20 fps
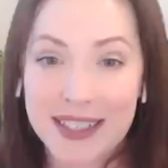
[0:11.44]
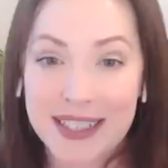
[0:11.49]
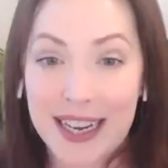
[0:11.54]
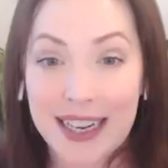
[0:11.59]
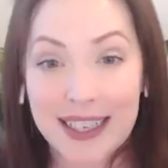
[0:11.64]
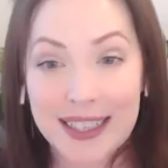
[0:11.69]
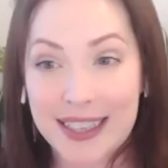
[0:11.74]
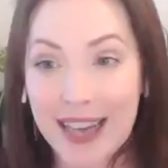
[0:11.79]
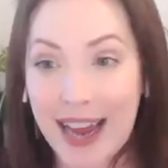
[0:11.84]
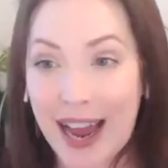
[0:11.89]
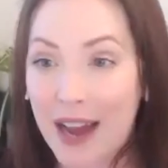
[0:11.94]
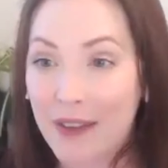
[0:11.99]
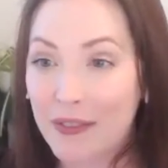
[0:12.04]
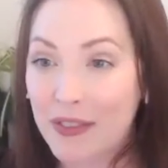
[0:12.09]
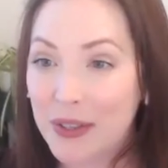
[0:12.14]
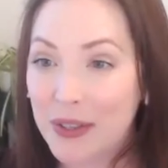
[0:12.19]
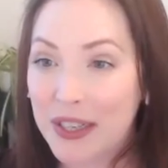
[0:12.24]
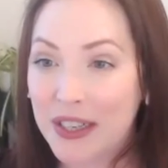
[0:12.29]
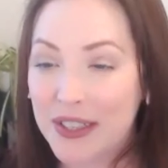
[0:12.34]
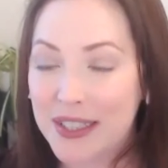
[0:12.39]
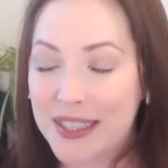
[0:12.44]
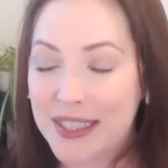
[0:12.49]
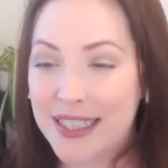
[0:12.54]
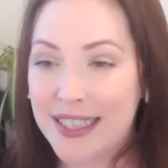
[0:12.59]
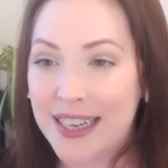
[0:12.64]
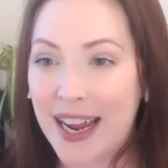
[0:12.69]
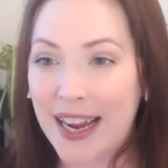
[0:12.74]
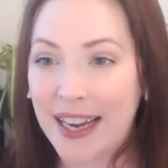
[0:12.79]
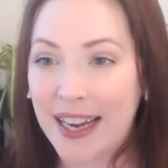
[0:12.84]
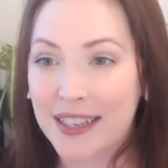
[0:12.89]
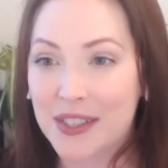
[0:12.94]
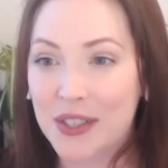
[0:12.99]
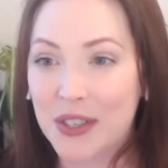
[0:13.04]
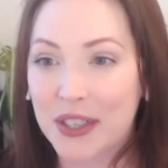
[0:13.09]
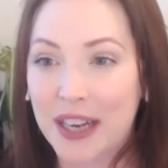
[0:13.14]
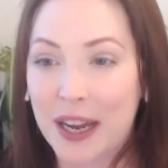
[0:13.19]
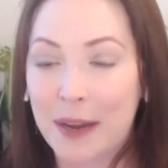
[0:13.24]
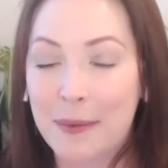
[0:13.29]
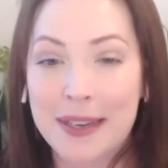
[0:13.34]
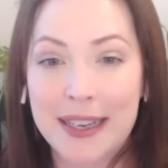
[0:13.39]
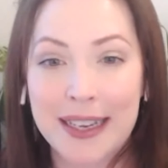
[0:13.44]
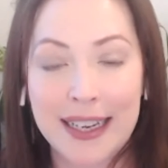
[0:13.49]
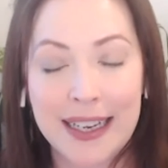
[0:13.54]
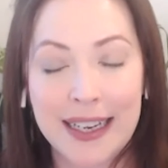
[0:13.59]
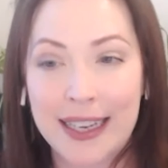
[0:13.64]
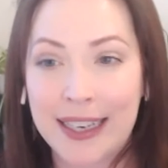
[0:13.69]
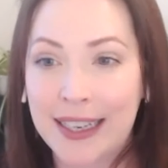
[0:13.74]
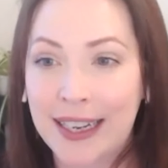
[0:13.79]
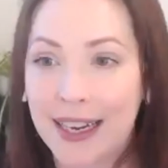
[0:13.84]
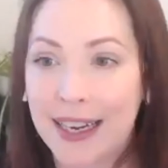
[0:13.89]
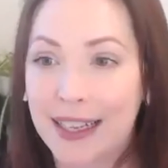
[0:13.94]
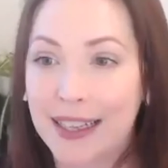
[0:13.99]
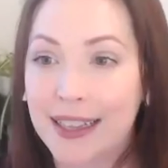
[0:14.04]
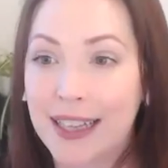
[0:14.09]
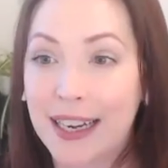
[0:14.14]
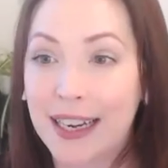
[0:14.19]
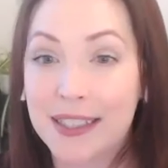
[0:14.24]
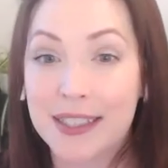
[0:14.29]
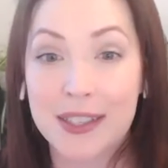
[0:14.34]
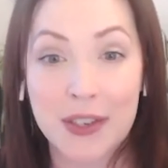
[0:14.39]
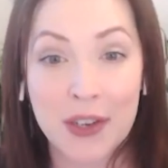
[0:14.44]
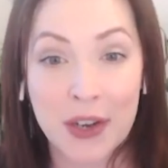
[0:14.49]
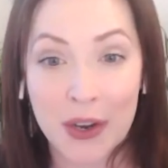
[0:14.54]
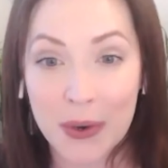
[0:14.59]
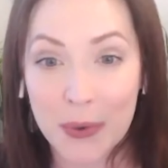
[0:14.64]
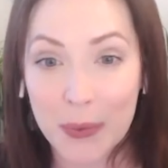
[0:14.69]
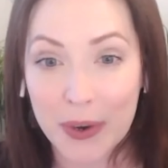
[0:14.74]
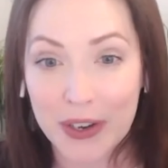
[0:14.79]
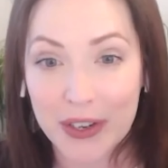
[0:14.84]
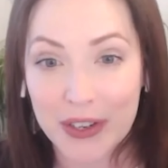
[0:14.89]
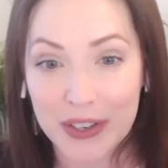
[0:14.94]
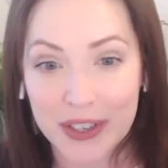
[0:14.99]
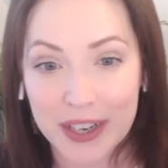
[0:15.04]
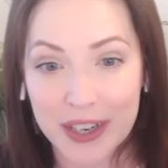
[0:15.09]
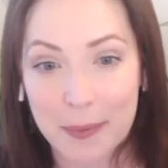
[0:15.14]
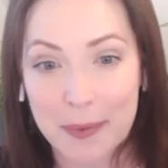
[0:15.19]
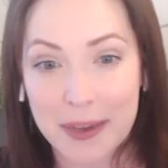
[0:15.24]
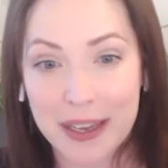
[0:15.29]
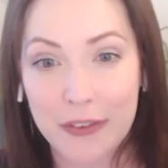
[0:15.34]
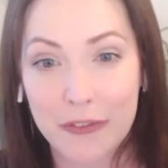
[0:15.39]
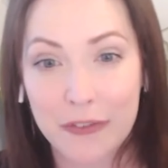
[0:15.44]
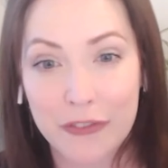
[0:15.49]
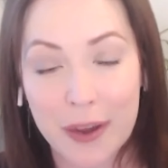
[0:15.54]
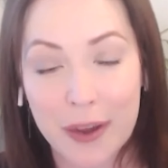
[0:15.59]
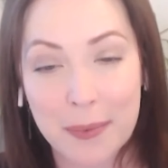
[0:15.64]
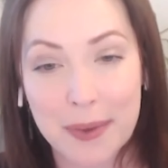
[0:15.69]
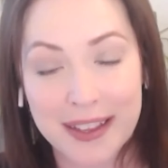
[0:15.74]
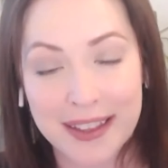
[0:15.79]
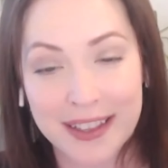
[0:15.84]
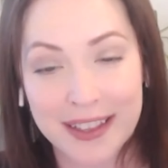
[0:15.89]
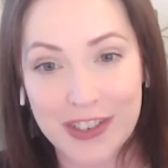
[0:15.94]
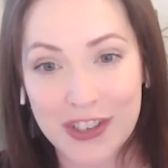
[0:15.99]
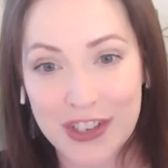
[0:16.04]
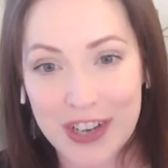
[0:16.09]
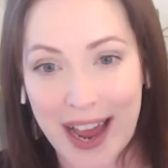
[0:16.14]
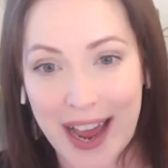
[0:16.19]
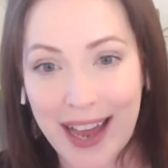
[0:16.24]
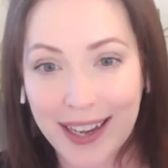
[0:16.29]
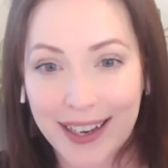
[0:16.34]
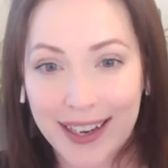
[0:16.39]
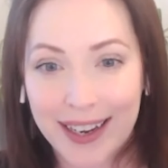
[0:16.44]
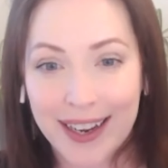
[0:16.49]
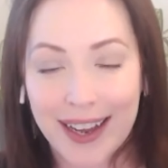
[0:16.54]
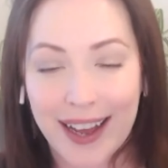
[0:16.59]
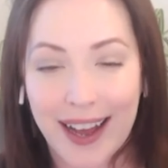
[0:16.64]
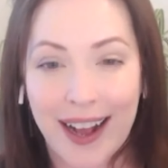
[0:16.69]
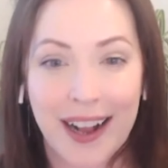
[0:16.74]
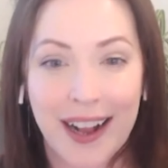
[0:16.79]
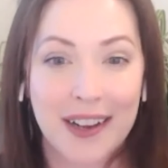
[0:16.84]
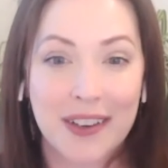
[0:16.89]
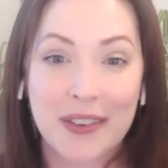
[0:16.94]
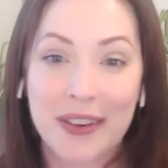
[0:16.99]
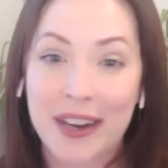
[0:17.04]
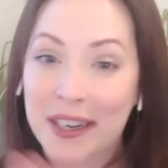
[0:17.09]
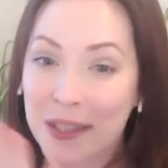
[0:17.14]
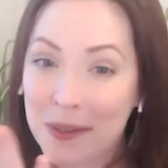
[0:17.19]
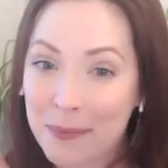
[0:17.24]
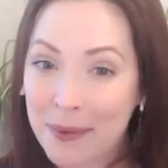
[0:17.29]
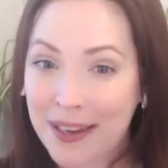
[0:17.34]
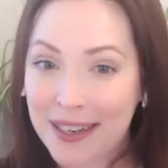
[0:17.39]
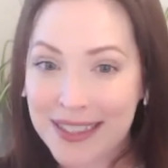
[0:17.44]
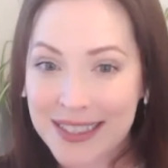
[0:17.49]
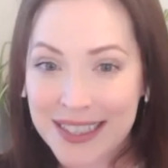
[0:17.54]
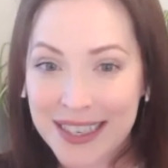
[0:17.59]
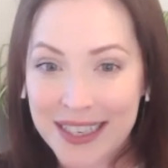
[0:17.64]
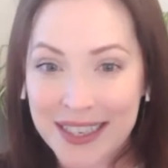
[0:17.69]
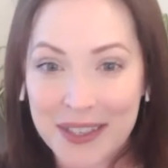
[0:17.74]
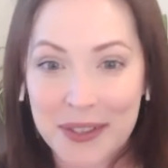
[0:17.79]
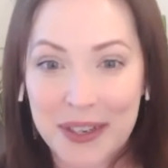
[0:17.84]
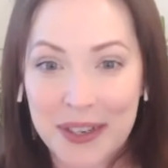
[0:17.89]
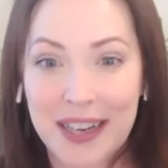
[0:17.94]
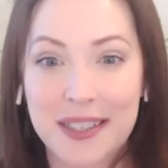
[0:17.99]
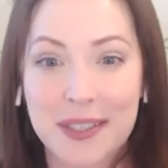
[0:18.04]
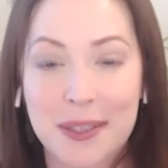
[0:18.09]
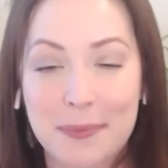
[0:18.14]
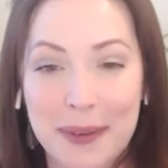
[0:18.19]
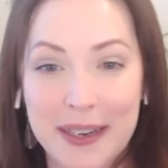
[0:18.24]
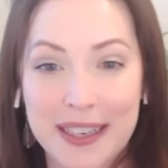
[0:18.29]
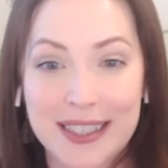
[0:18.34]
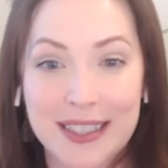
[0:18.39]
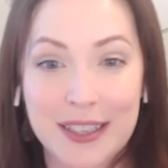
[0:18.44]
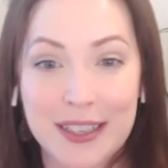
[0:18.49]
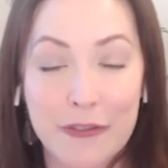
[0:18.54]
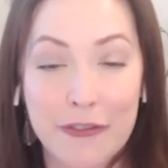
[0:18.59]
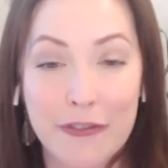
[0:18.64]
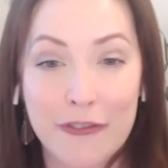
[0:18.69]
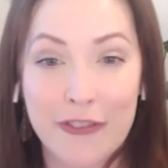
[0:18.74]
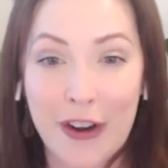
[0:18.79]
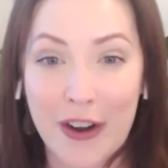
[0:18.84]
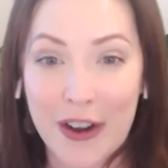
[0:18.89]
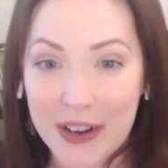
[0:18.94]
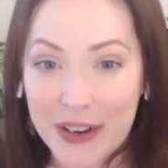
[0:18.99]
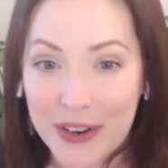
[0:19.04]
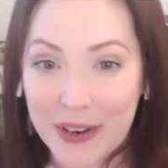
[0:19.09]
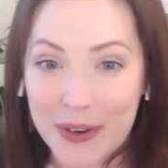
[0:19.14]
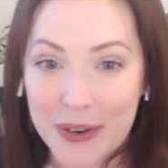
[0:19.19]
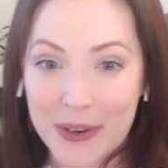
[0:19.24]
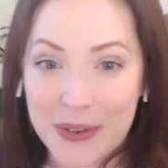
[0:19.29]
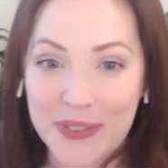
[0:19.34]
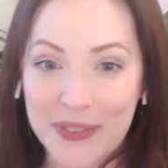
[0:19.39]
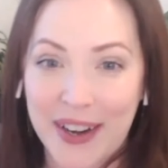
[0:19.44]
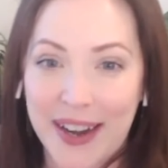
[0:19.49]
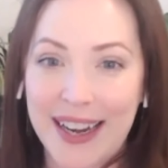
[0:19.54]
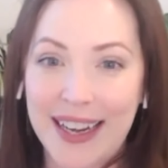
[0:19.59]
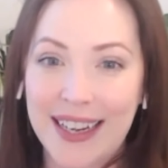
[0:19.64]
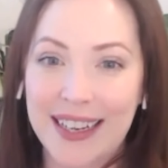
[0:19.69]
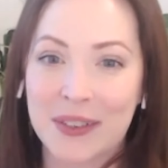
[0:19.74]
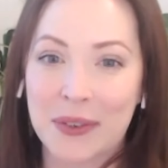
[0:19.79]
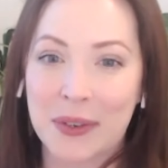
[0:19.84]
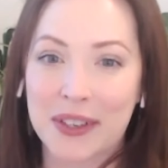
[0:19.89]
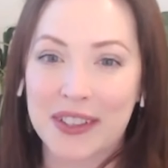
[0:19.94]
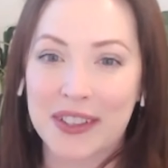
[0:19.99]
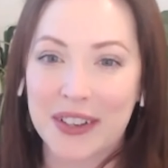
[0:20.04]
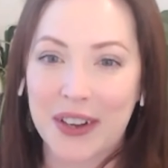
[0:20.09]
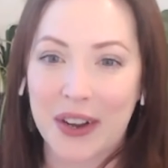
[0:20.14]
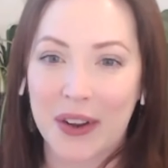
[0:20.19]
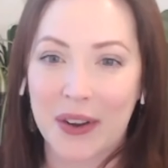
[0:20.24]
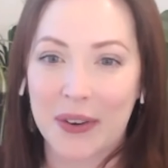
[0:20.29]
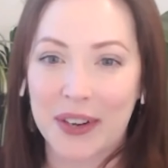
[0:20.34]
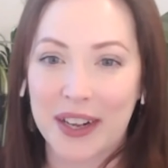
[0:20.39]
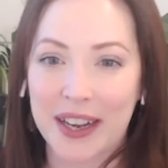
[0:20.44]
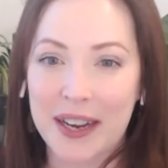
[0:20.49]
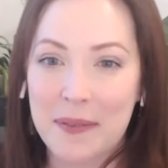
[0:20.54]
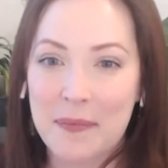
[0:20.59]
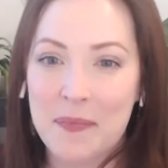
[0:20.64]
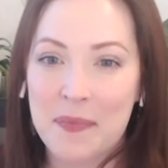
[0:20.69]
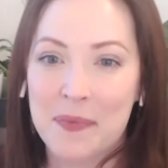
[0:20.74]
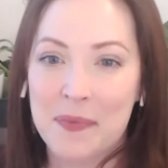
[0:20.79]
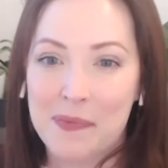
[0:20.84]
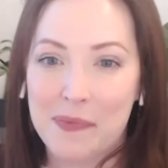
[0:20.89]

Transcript: excited to have you here today. As you're coming in, let us know where you're coming in from in the chat. Greg and Amanda, you guys are based in Fargo, right, in North Dakota,